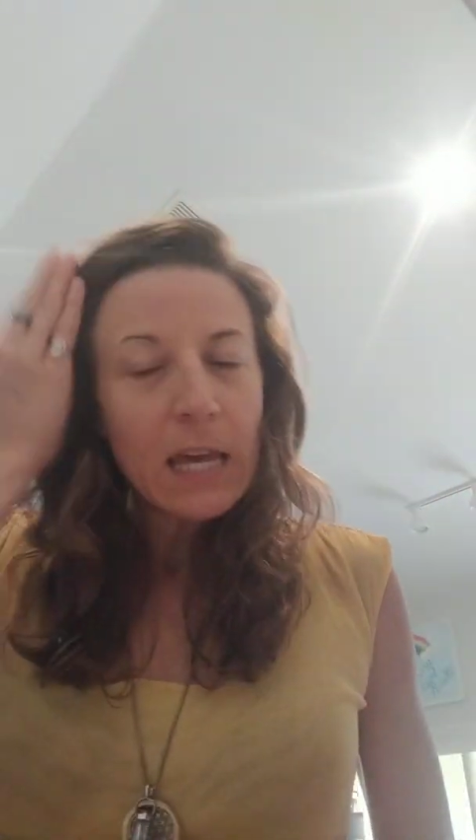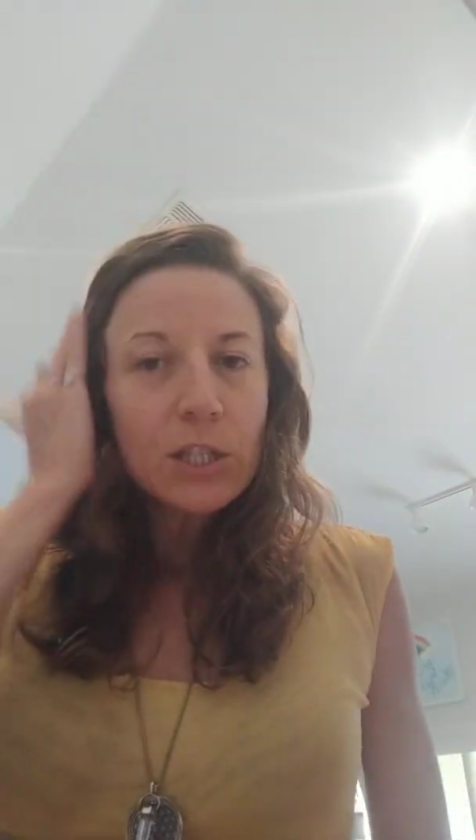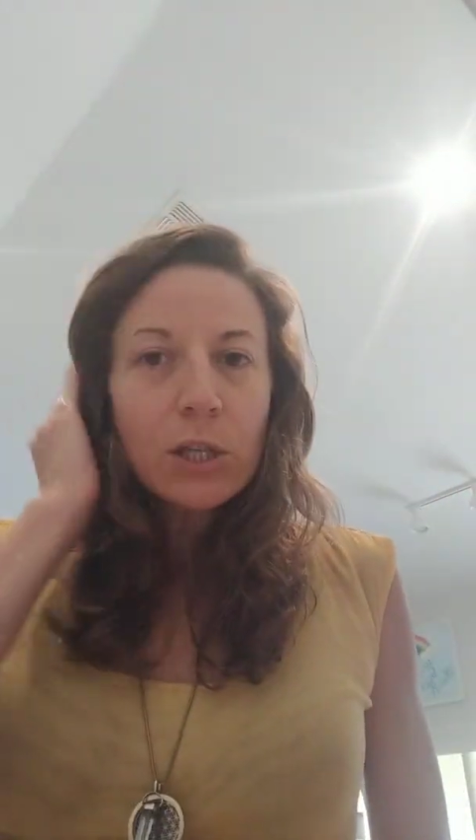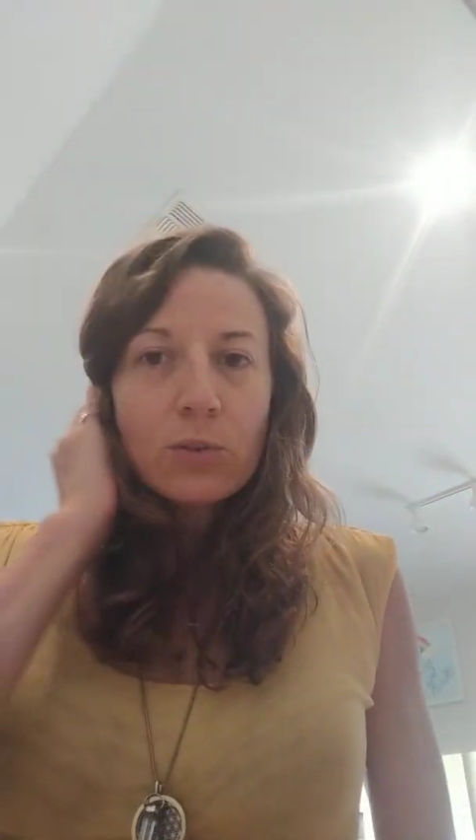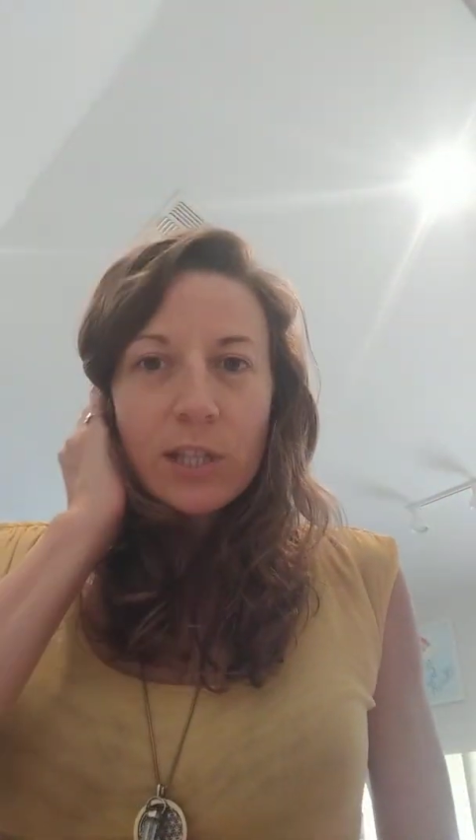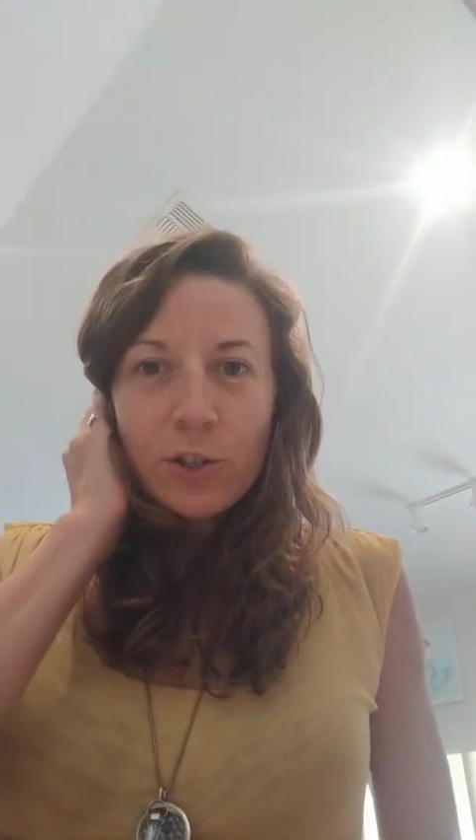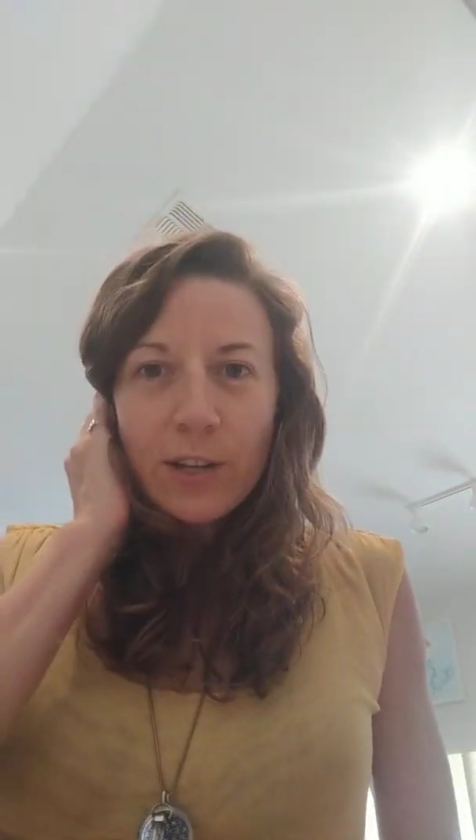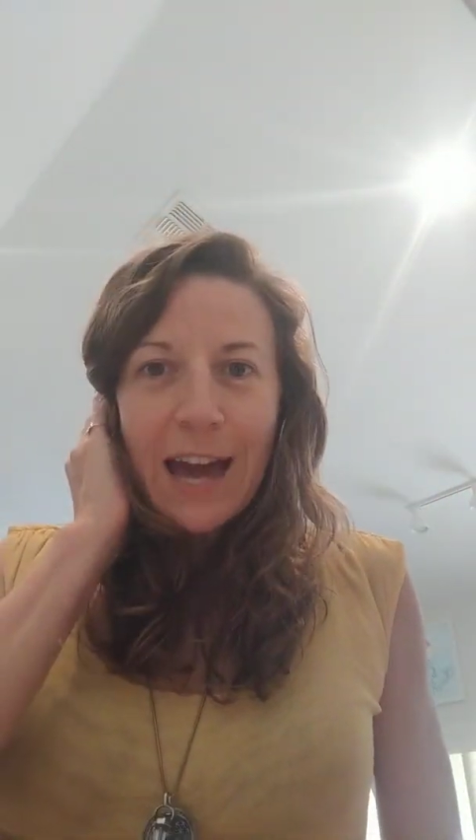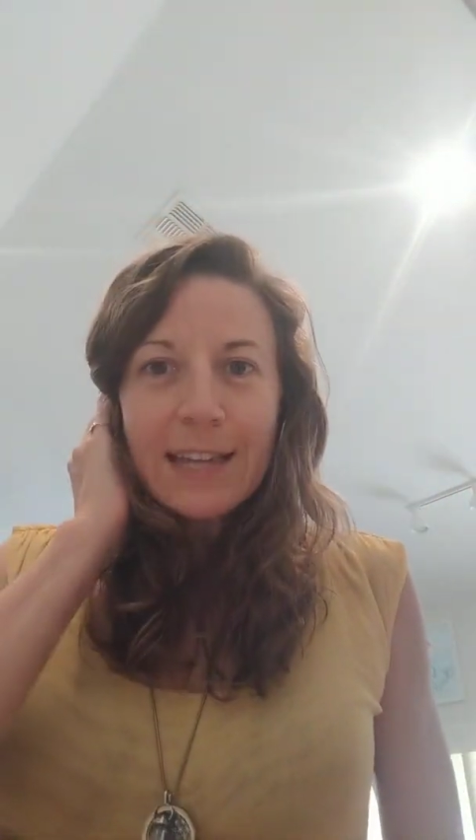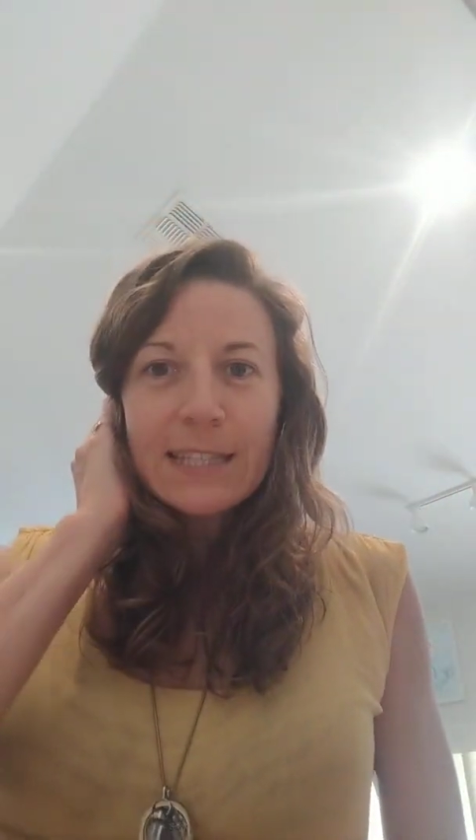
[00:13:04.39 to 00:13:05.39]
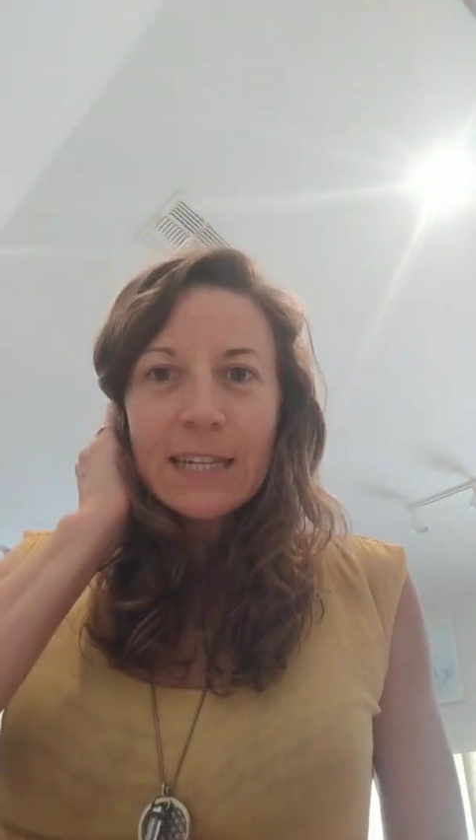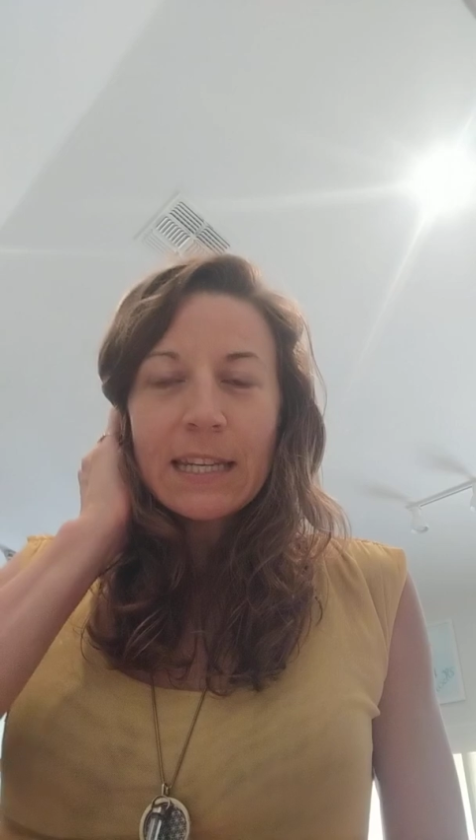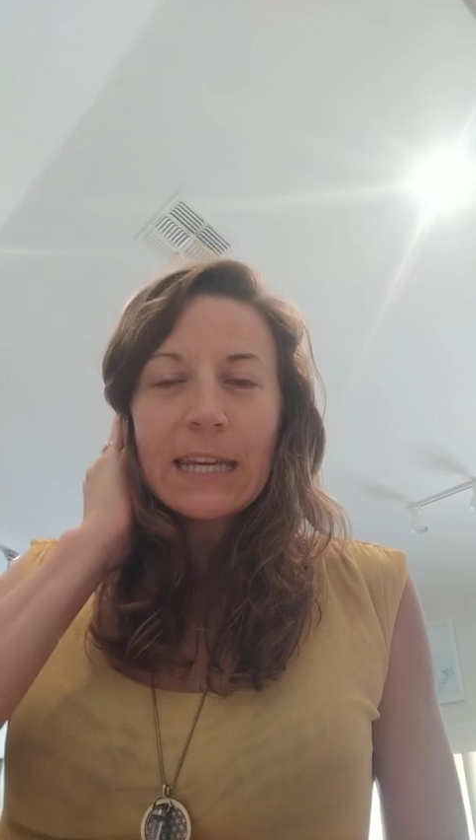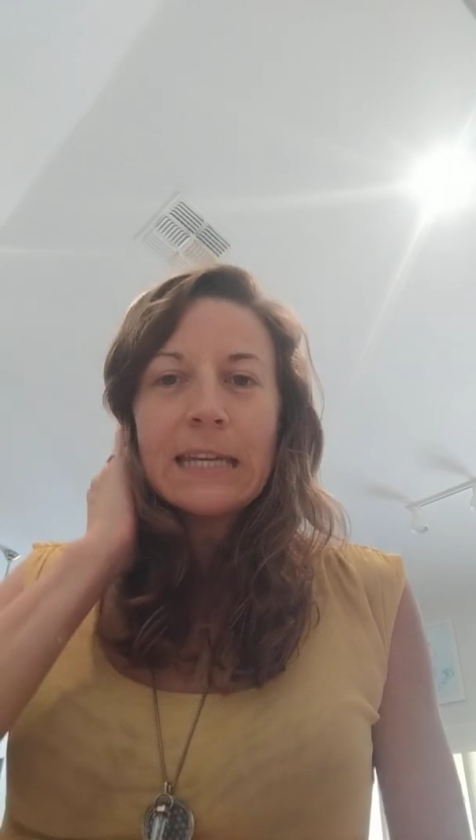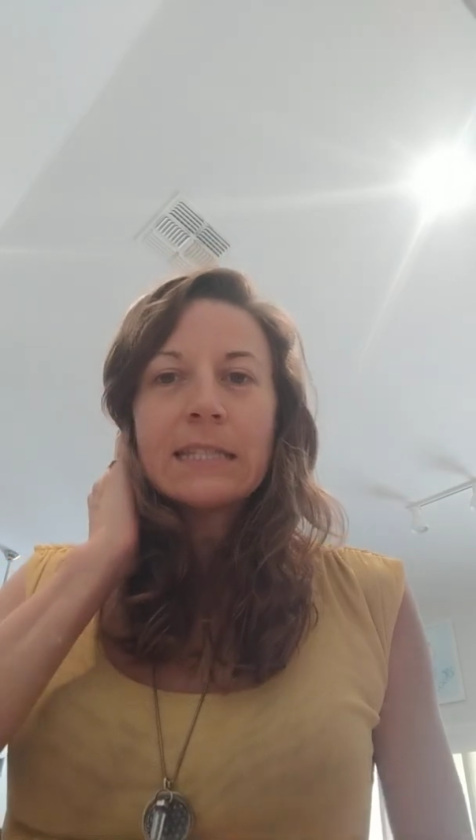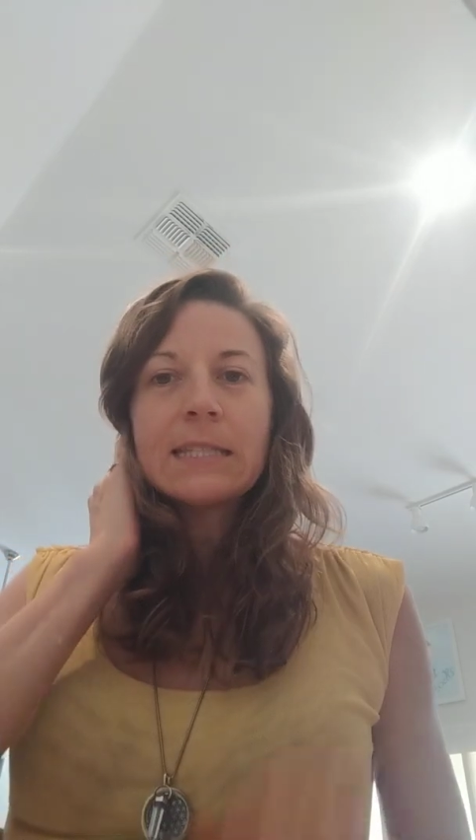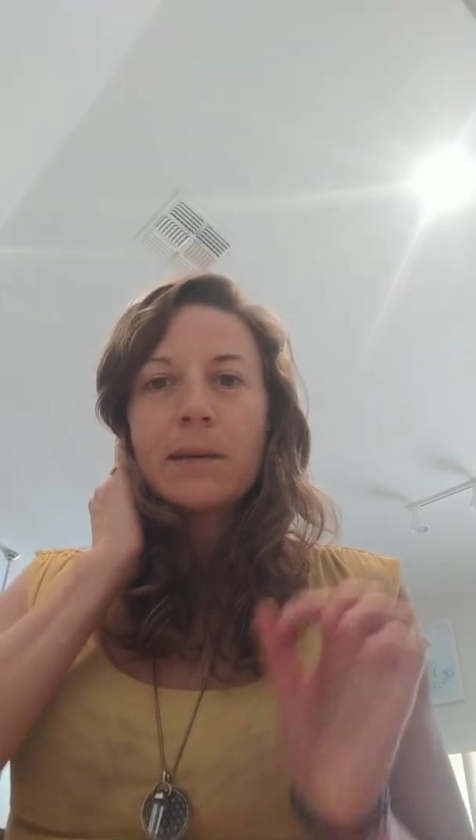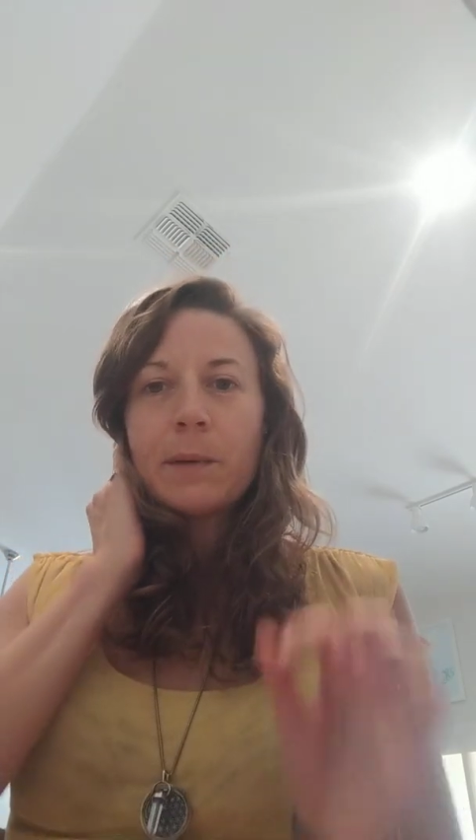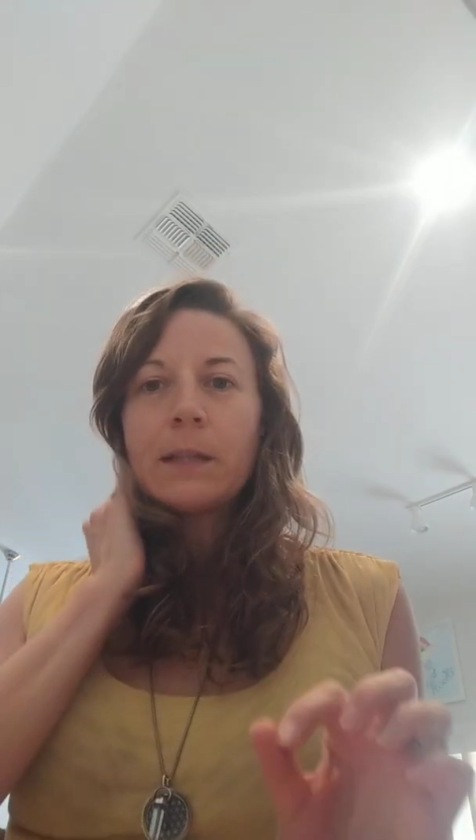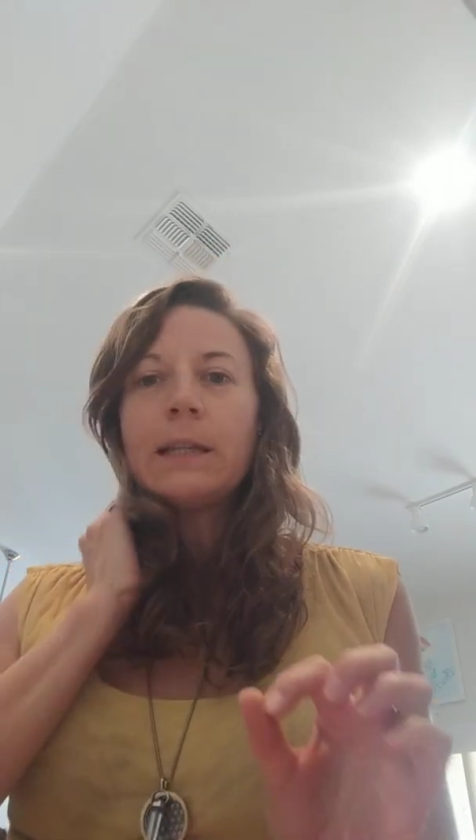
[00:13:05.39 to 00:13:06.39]
So citric acid is
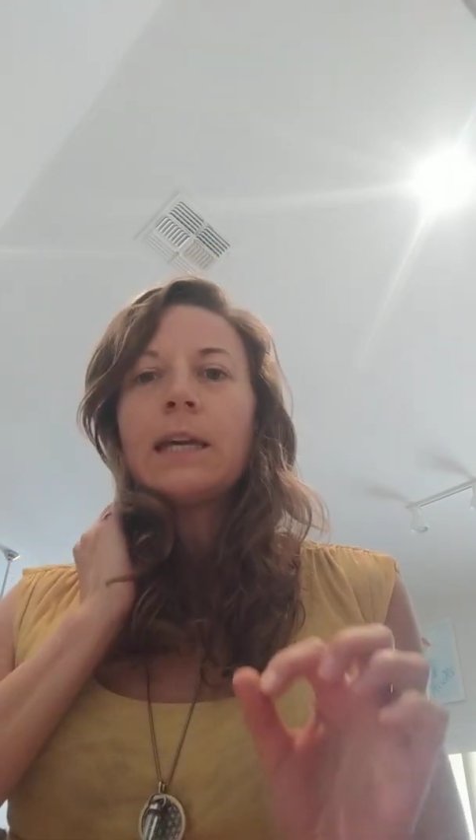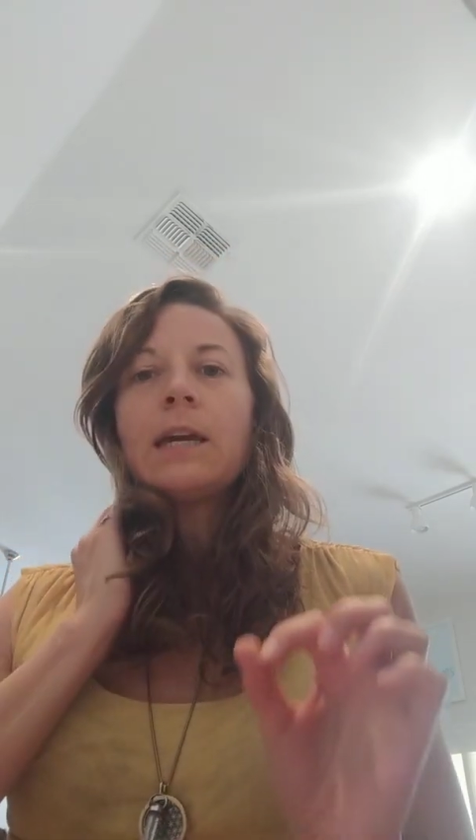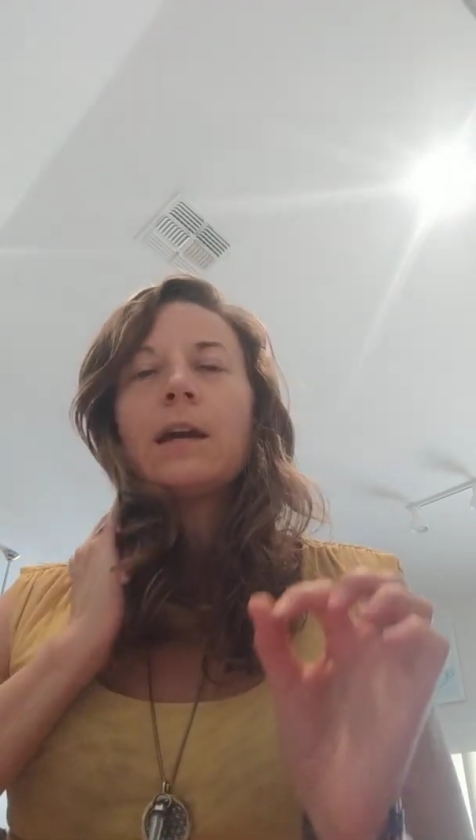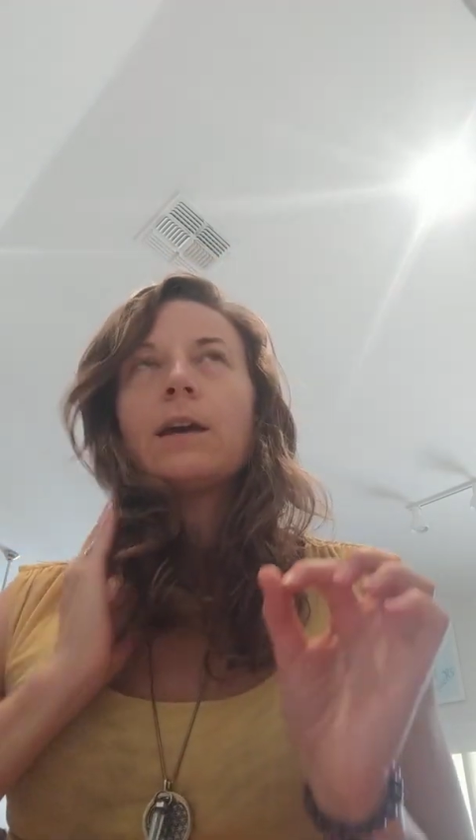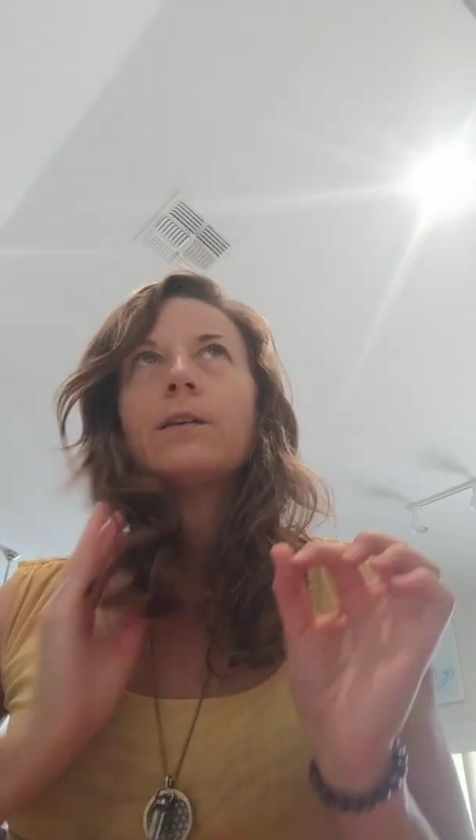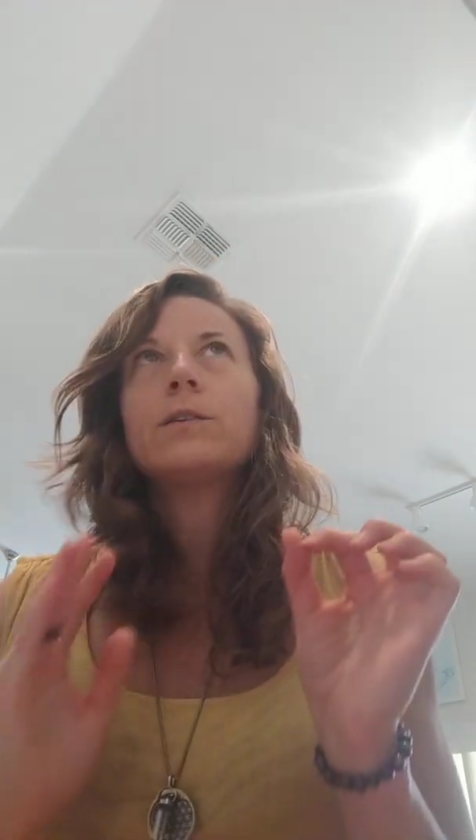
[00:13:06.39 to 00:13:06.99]
typically